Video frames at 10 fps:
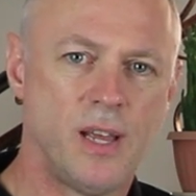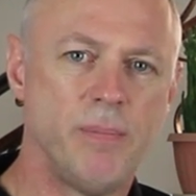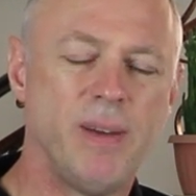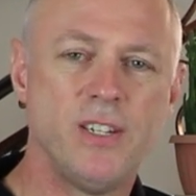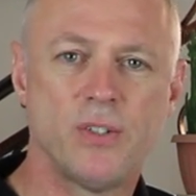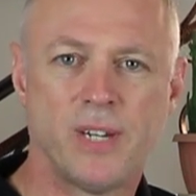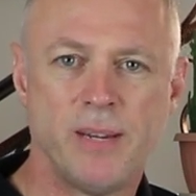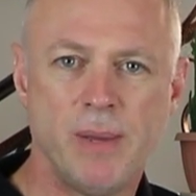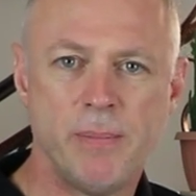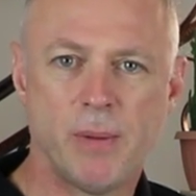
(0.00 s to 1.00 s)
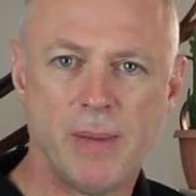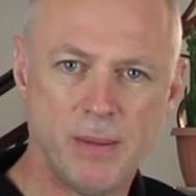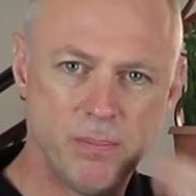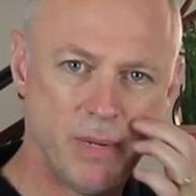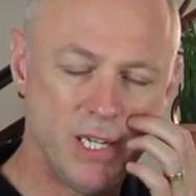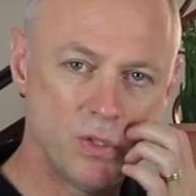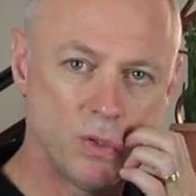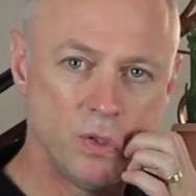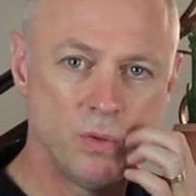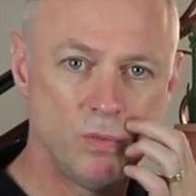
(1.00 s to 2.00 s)
based on our member map, based
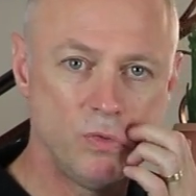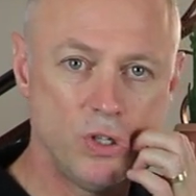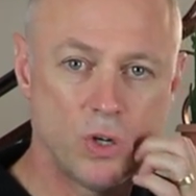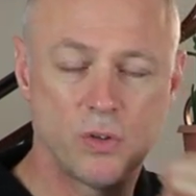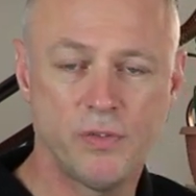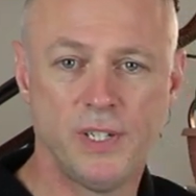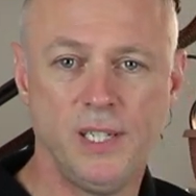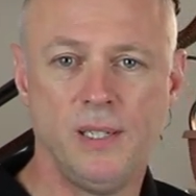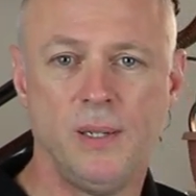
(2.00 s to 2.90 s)
on geography,